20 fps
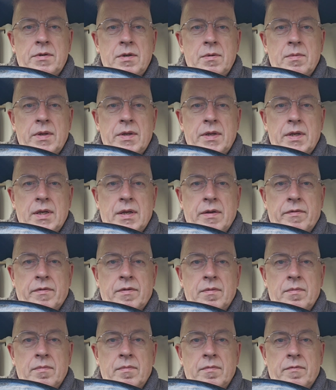to you whether you
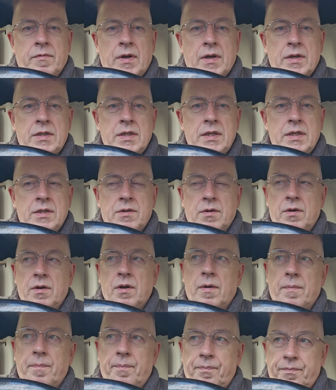give them vaccines or
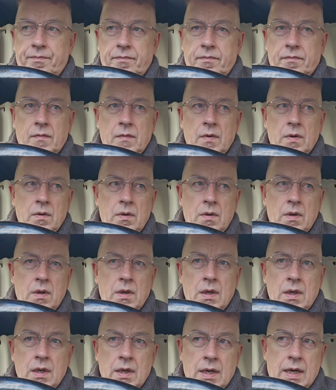not.
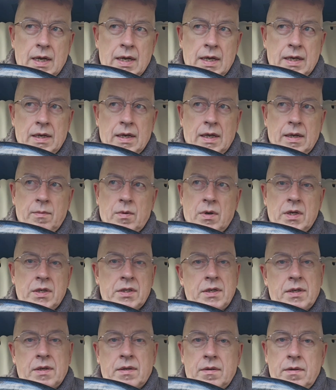And
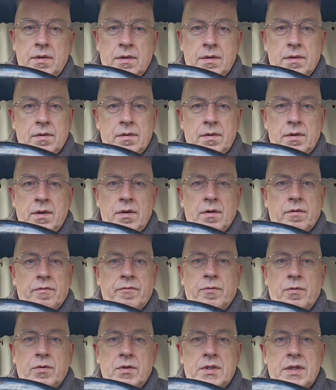likewise, you're not
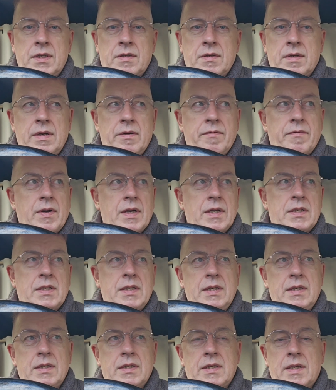forced into any
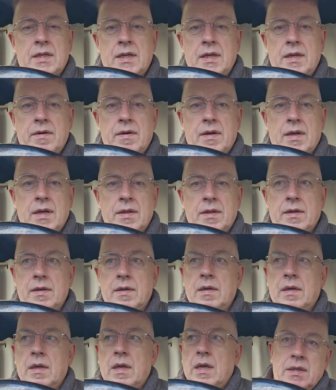vaccines here
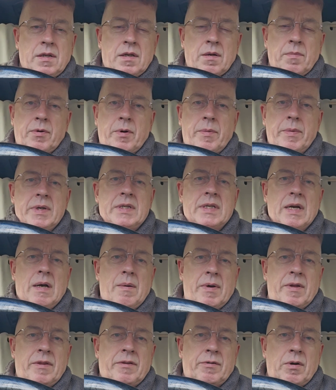either. You can probably tell
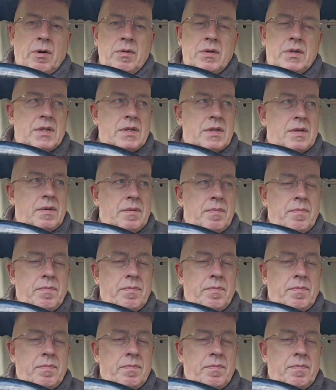my throat's